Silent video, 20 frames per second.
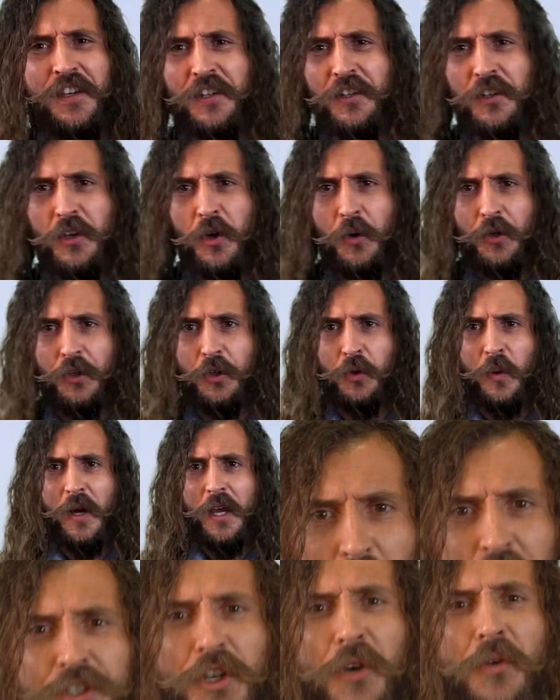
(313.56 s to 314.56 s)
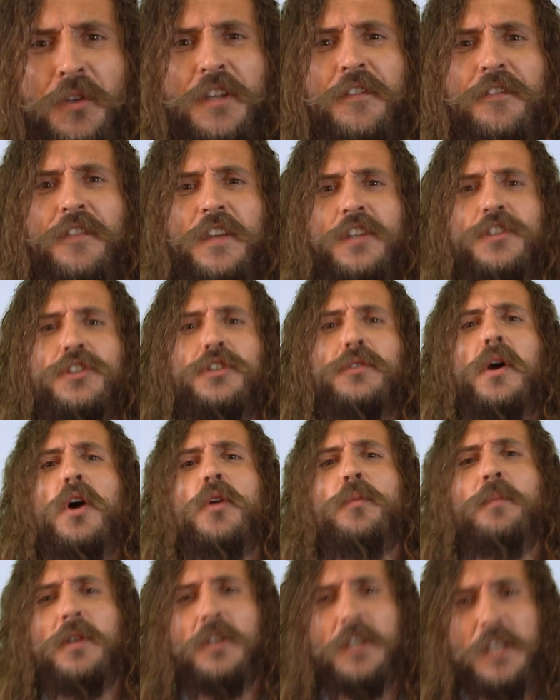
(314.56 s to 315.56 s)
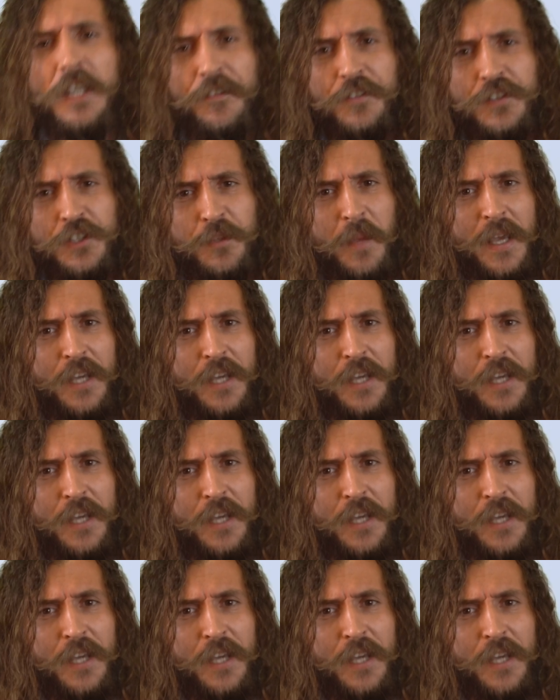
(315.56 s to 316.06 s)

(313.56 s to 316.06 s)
can go your way, which only feeds your own beliefs and